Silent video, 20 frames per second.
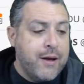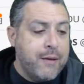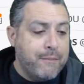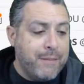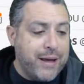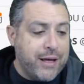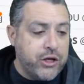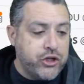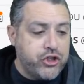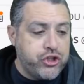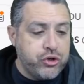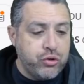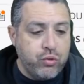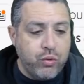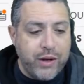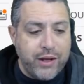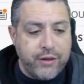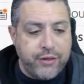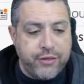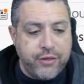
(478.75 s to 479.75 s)
My issue
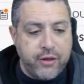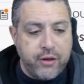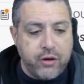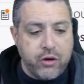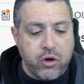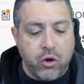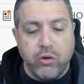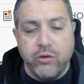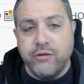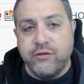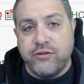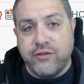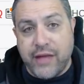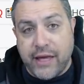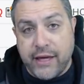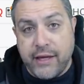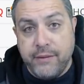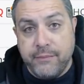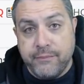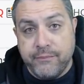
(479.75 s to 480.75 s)
with Golden
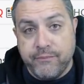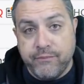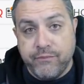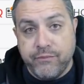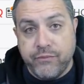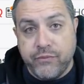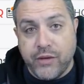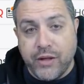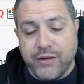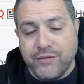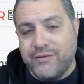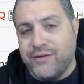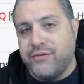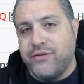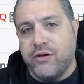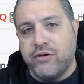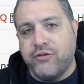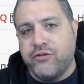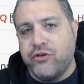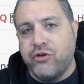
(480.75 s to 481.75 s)
State is that
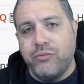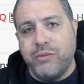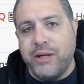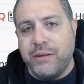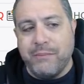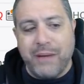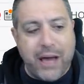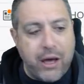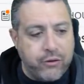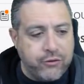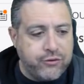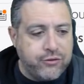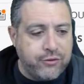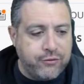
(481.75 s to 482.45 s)
there's too many mouths to